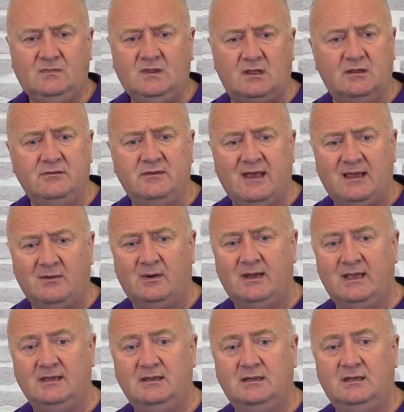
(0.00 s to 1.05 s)
And that
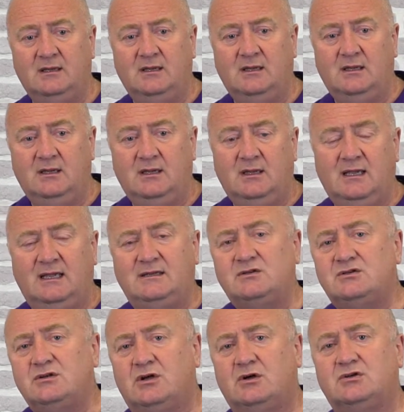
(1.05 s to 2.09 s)
way, it
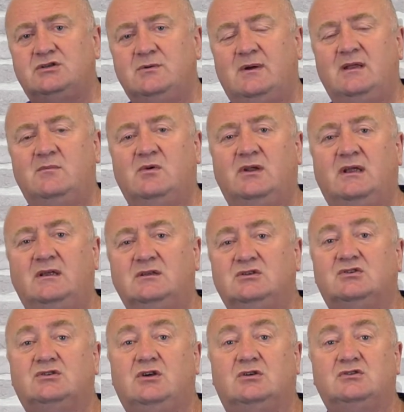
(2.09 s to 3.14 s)
doesn't cost you any money, it
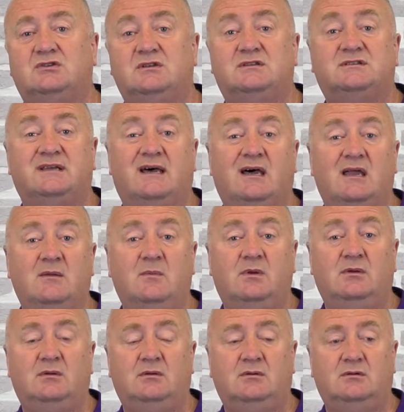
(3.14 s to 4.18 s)
just costs you time.
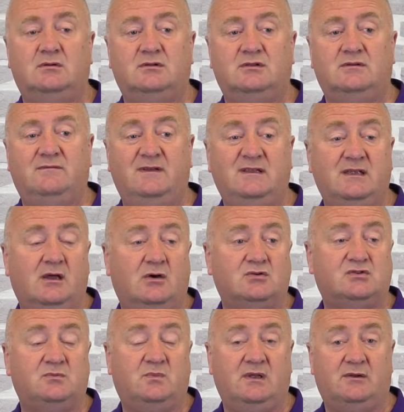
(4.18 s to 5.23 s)
The videos
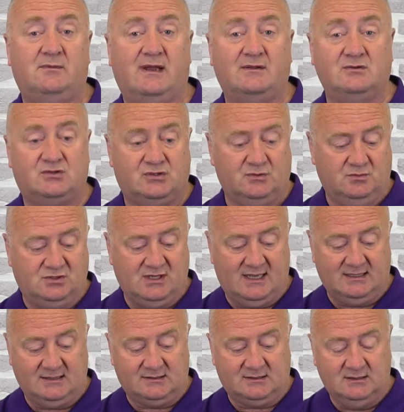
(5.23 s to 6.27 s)
will be around
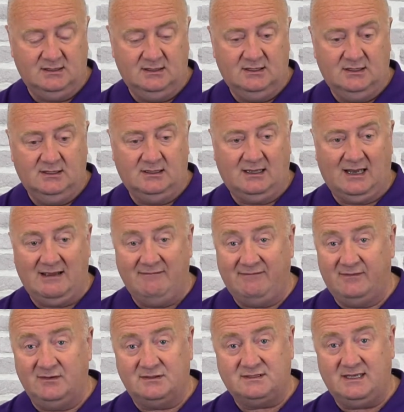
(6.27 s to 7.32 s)
subjects like
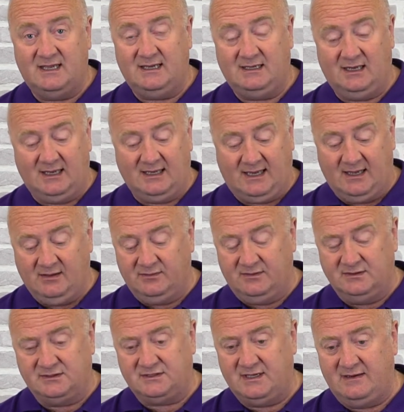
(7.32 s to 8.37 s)
first aid, like health
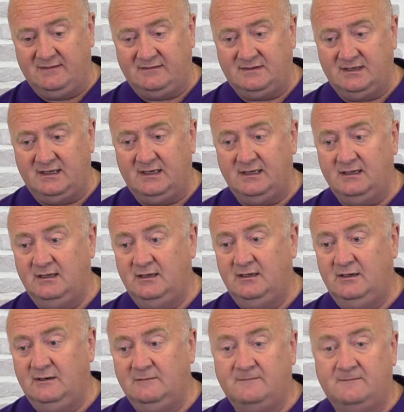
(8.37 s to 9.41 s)
and safety,
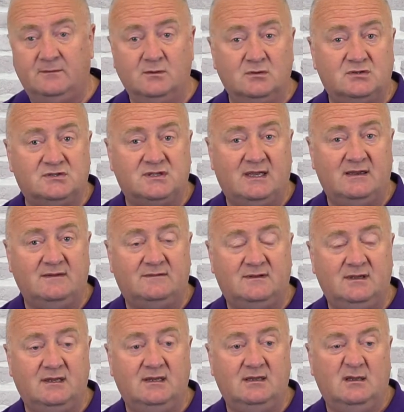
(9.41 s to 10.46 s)
food
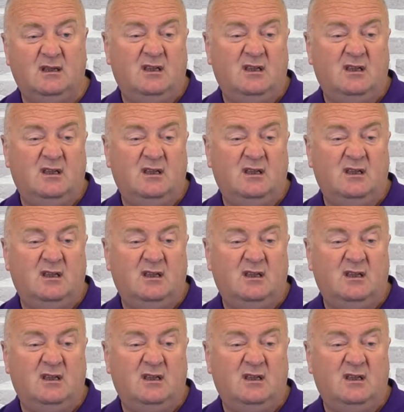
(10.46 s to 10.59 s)
safety.